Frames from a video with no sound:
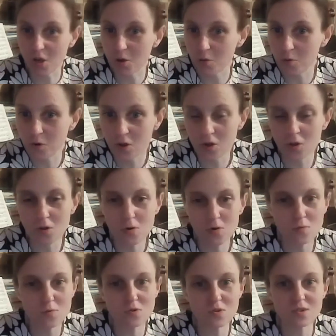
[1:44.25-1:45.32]
you can
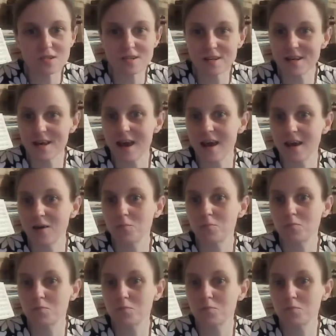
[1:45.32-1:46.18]
use today